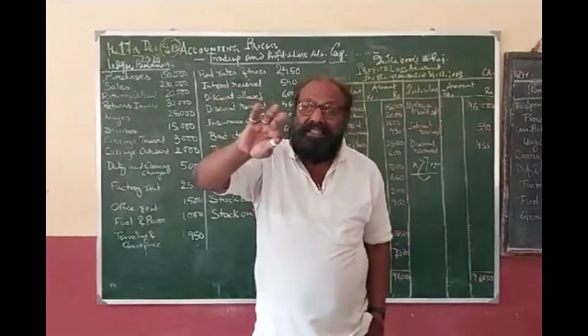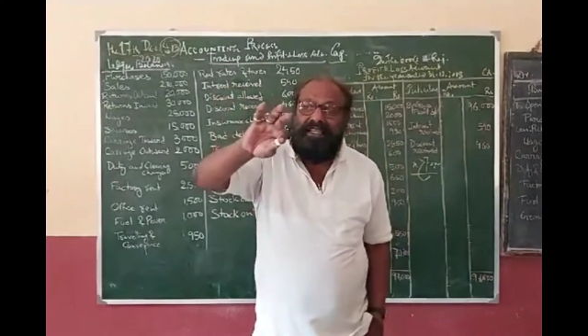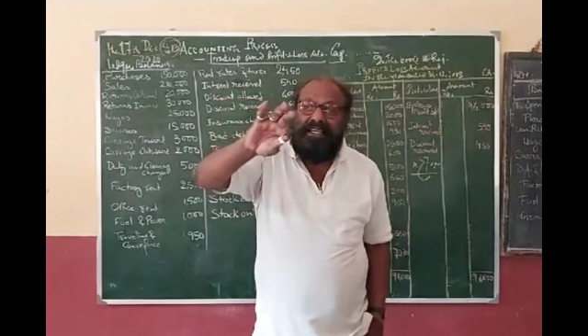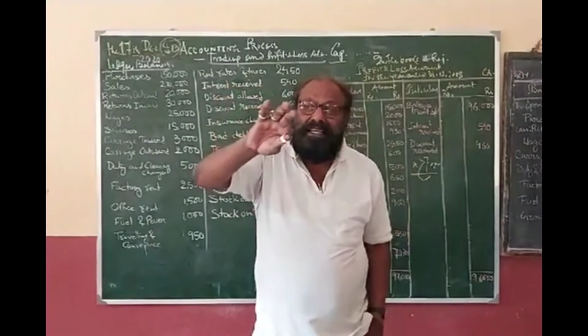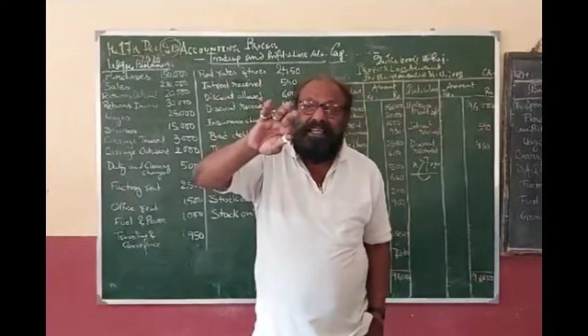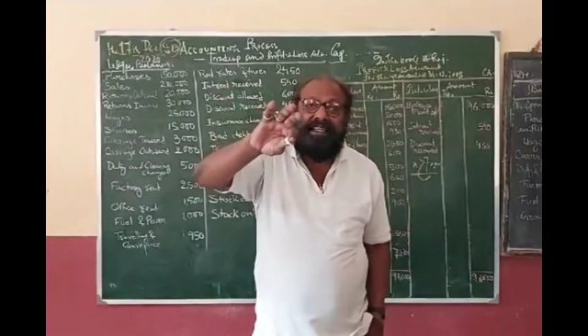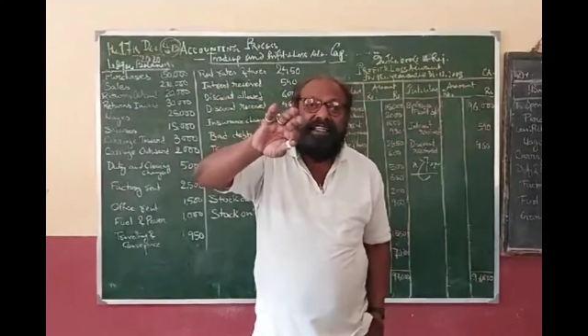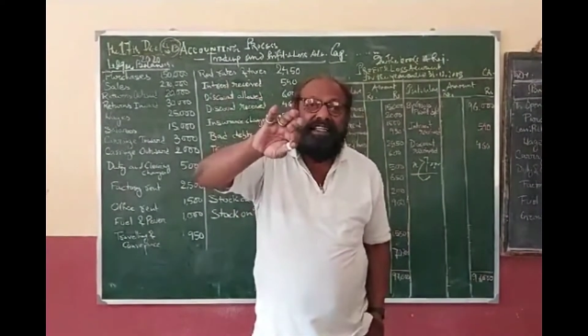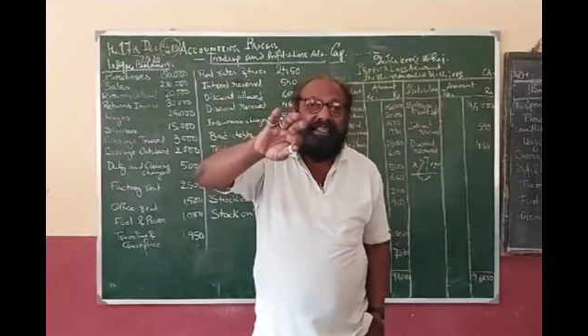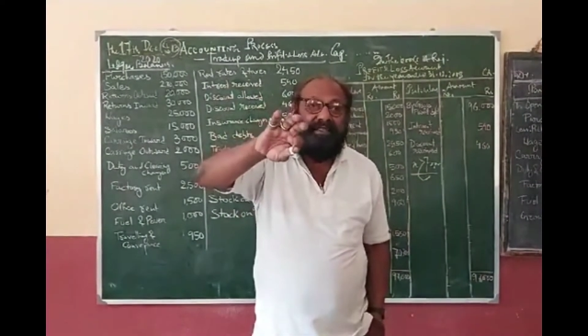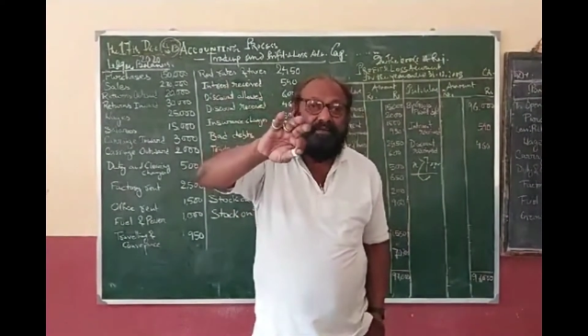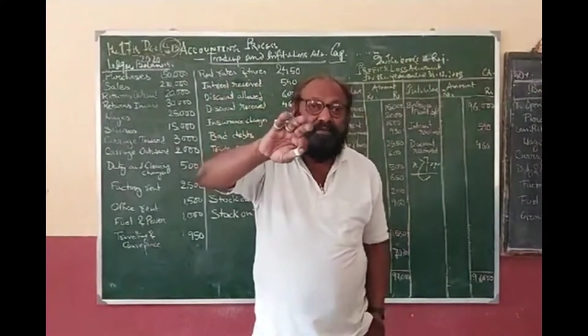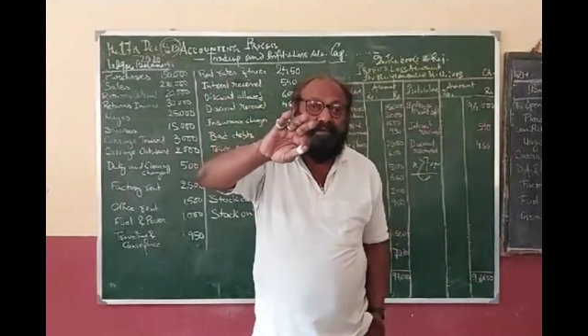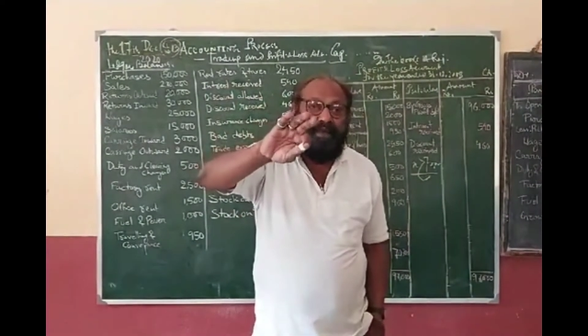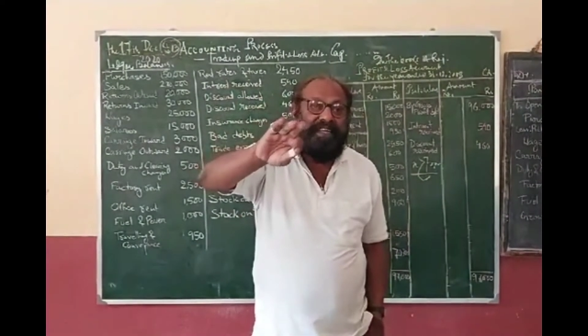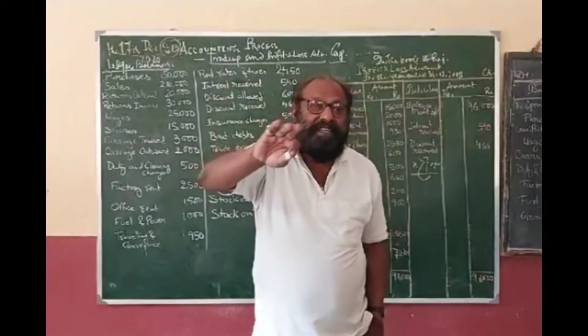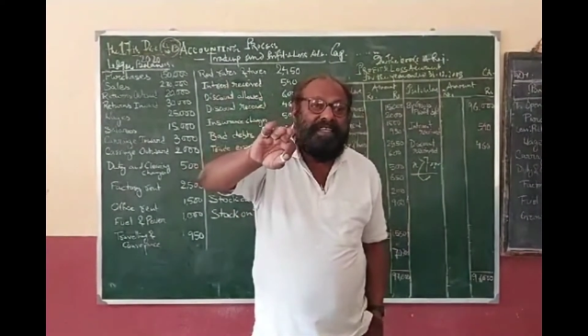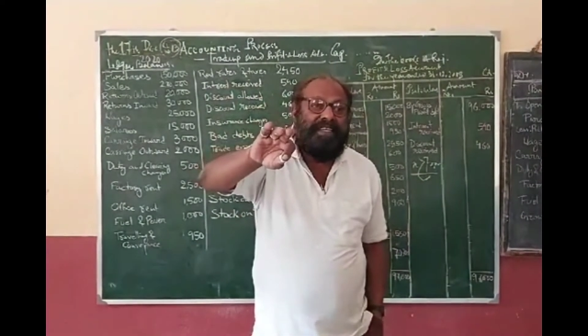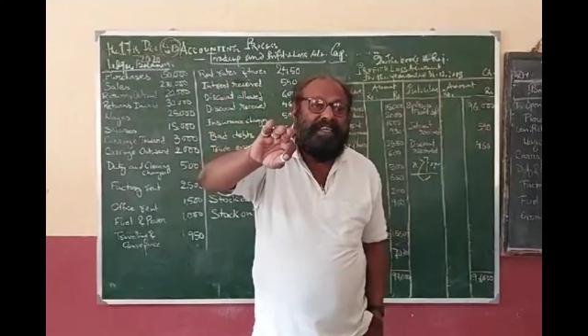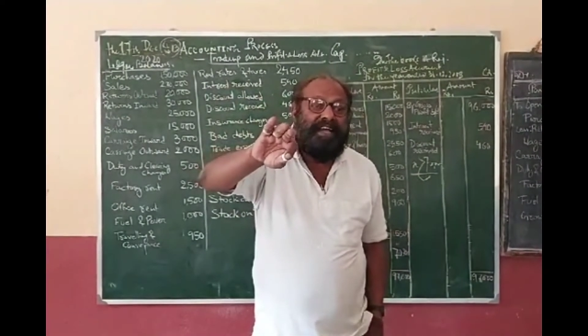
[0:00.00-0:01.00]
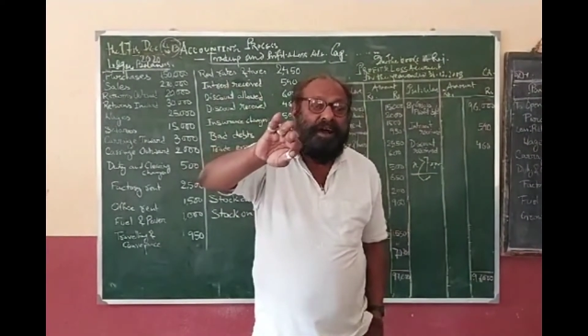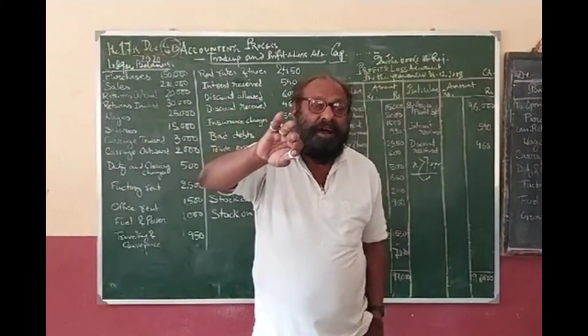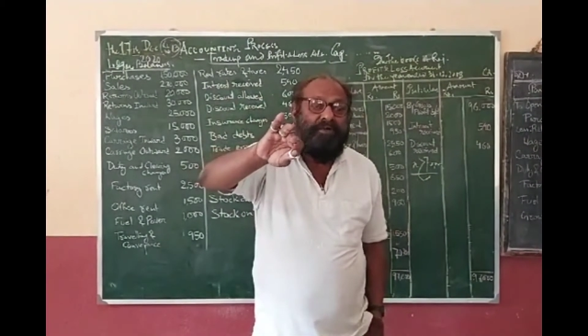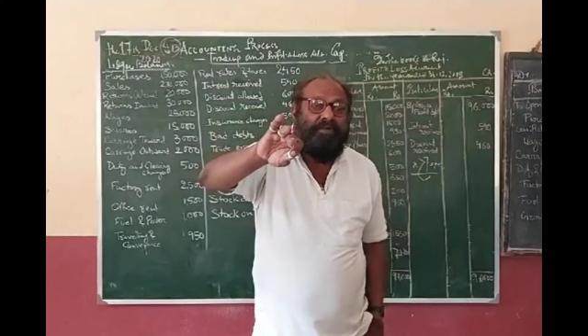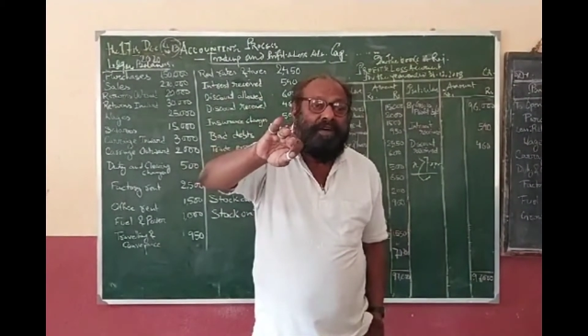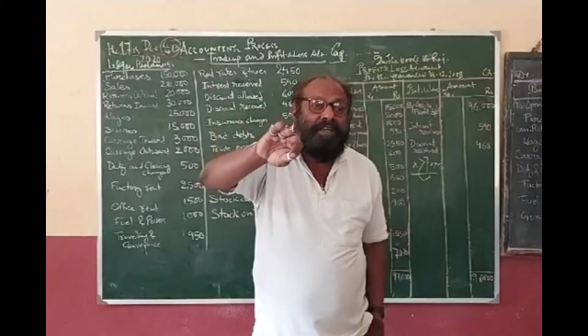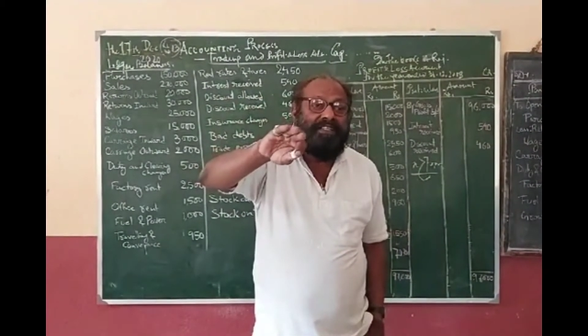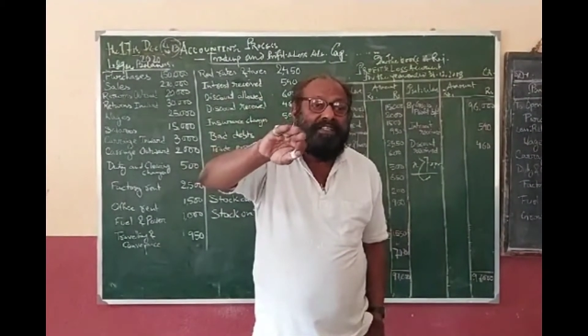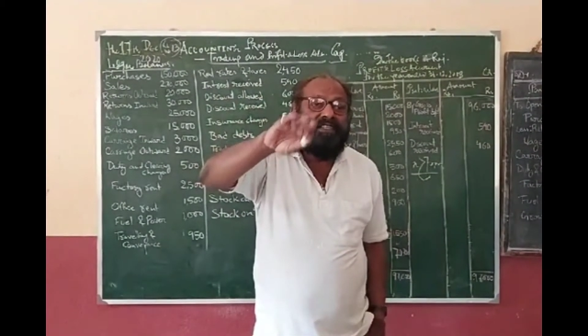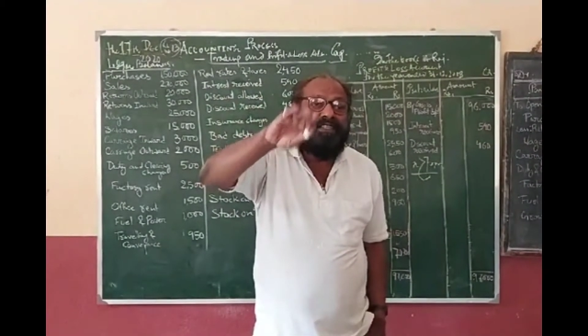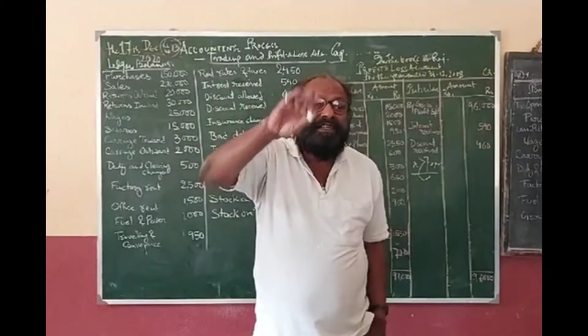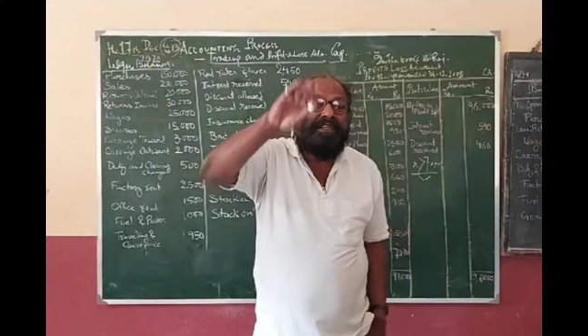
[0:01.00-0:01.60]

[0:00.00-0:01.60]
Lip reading: it is paying how much?